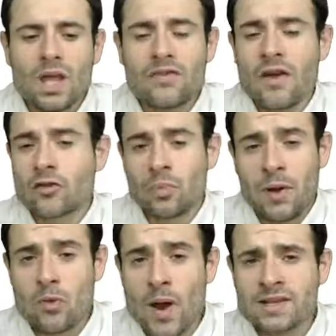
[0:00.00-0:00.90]
you have to pay
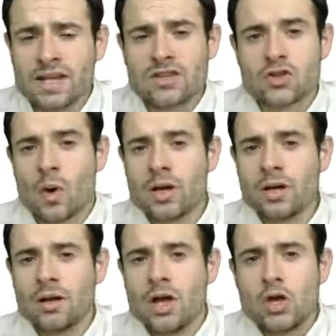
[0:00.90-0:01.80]
rent and so on,
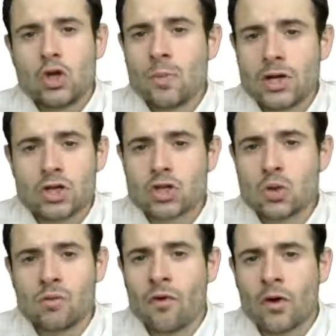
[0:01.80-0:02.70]
you might just look
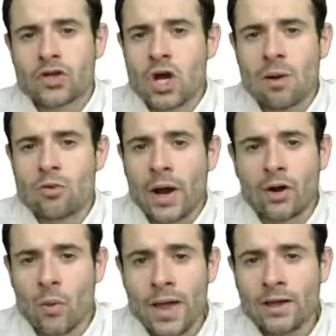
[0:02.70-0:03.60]
for a job right
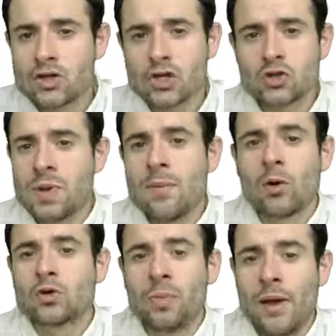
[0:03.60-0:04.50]
away just to be able
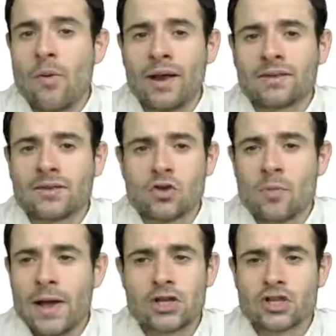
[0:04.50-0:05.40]
to pay rent. So you
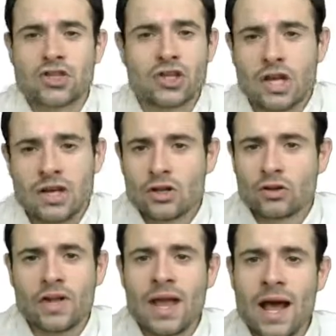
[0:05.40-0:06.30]
might just the
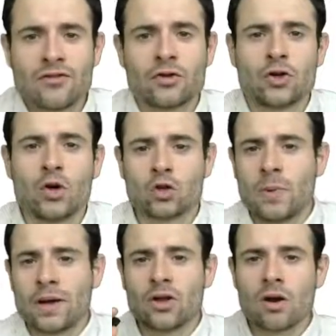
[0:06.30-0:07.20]
day after go to
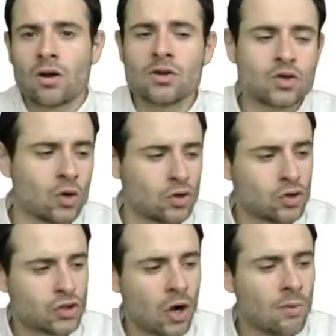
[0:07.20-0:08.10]
McDonald's, go to
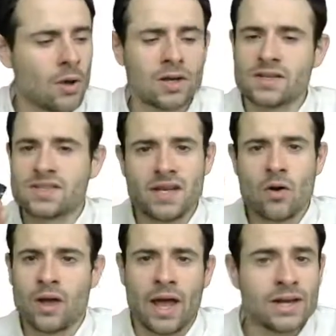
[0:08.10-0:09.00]
Starbucks and say,
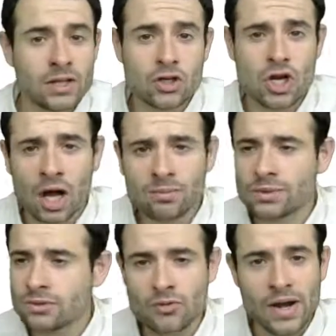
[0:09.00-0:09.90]
okay, I need a job
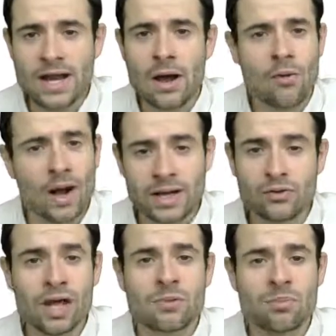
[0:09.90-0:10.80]
right now. I need to
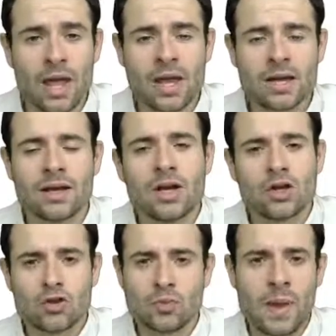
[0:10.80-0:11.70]
get paid
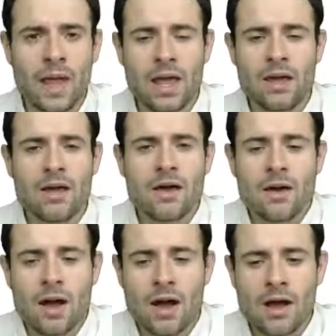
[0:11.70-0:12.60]
to pay
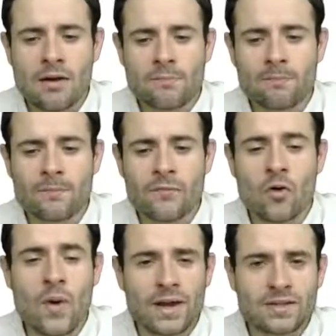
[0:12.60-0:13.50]
for
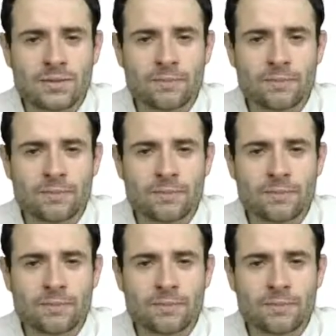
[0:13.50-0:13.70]
rent.